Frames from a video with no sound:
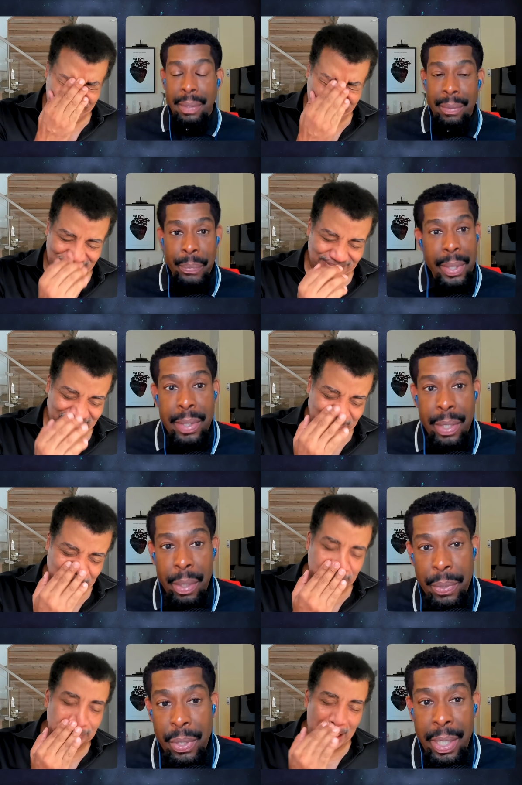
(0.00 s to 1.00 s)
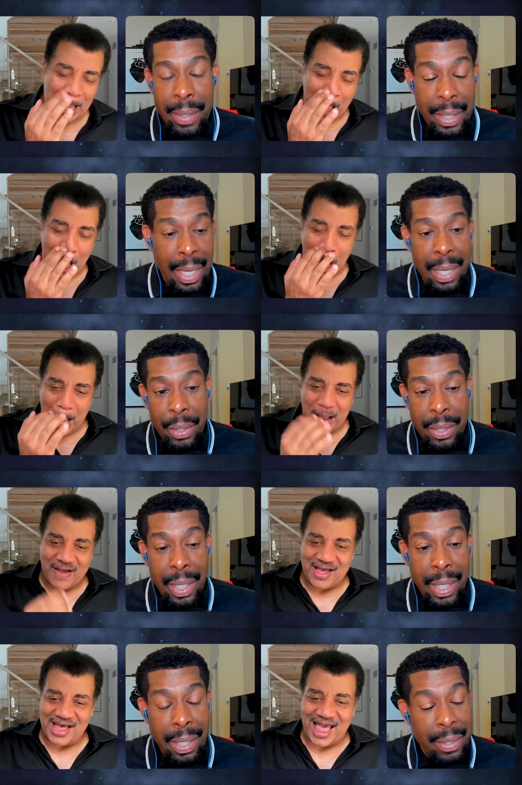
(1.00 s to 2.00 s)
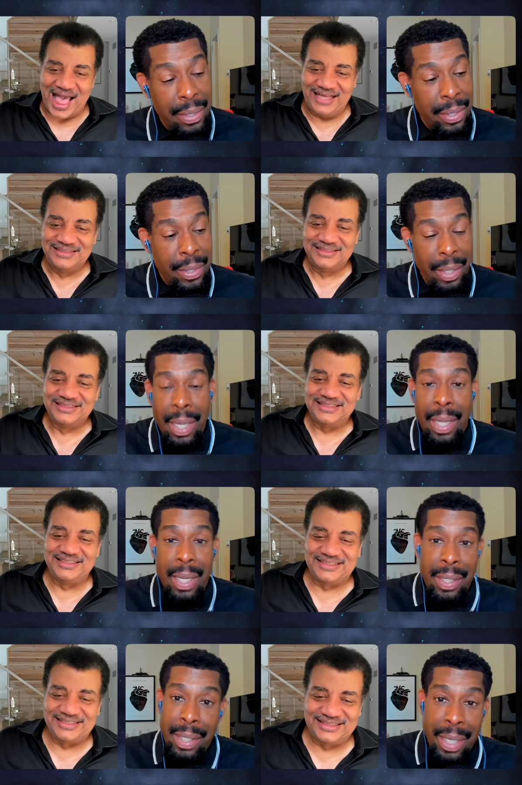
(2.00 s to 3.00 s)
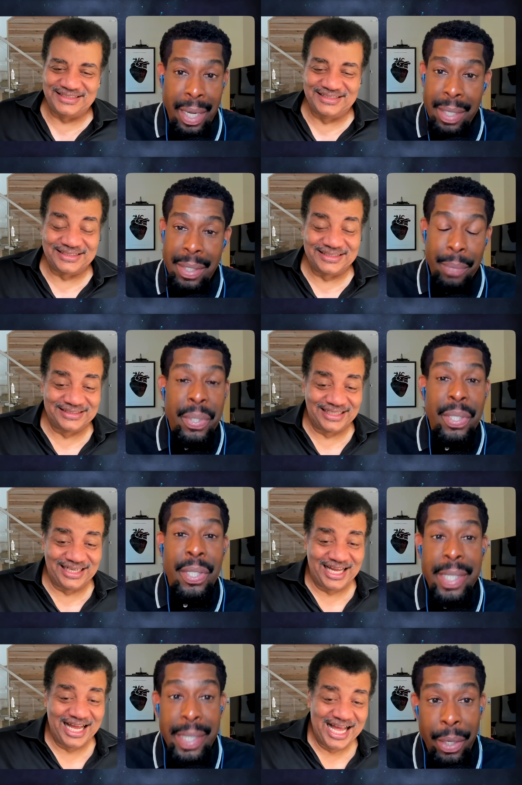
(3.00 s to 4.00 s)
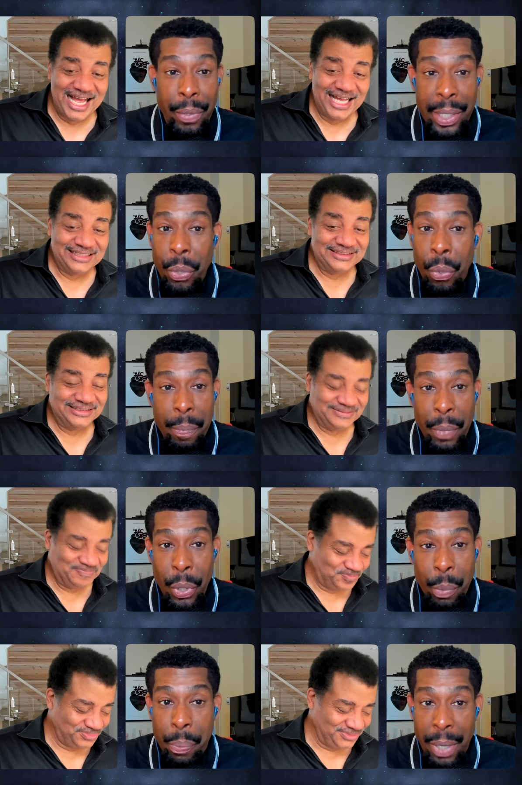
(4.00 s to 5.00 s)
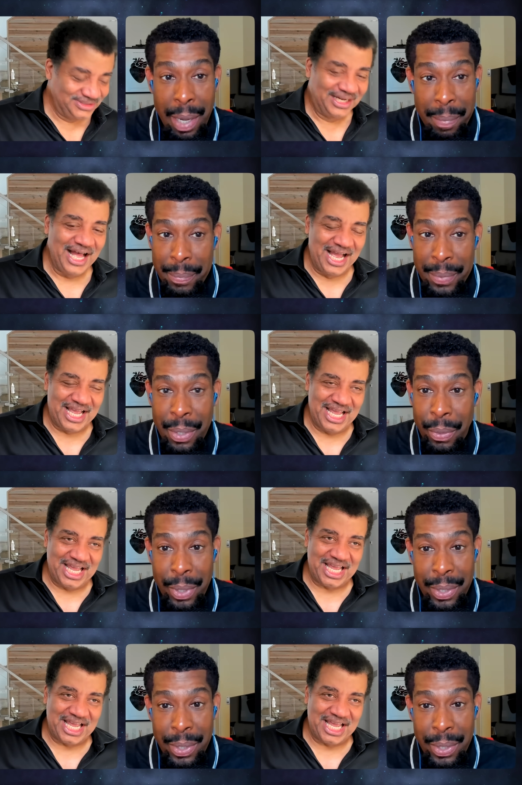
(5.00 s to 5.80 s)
Speaker 1: What a terrible shame. The guy looks like he's like has some serious hormonal problems going